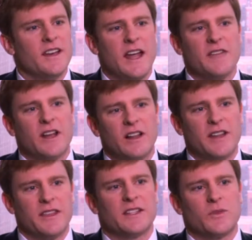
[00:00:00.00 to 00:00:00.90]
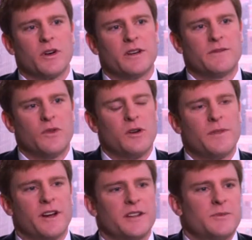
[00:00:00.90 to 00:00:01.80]
Now you've got a lot of things working for
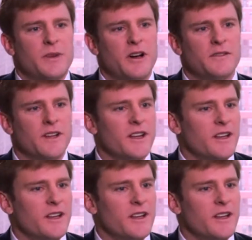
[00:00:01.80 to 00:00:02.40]
them. They're going to spin off,